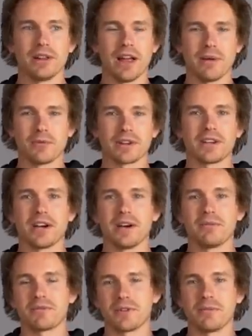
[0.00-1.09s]
A lot more to
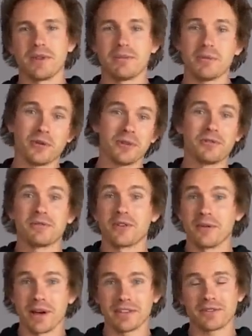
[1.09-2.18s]
come from them or
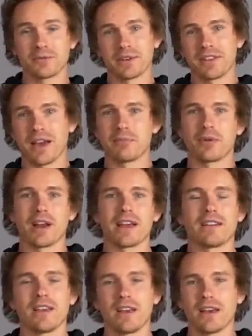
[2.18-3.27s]
from us with that
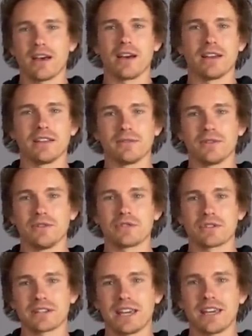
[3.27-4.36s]
brand in the
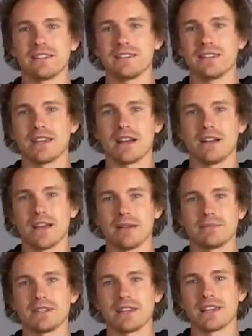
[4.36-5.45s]
future,
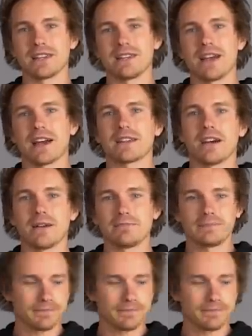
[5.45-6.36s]
ketlmtn.com.